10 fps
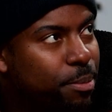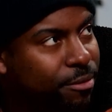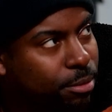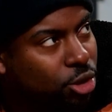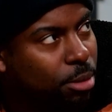be
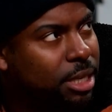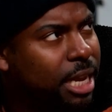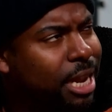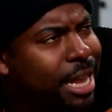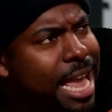from Tom
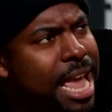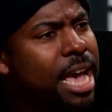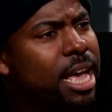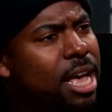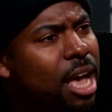saying like,
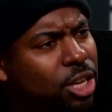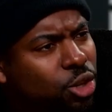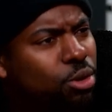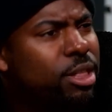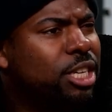yeah, I
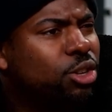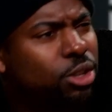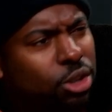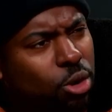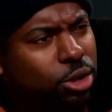saw this
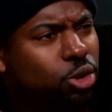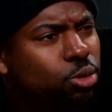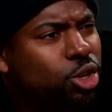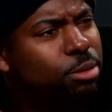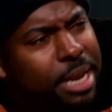on
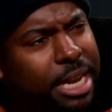social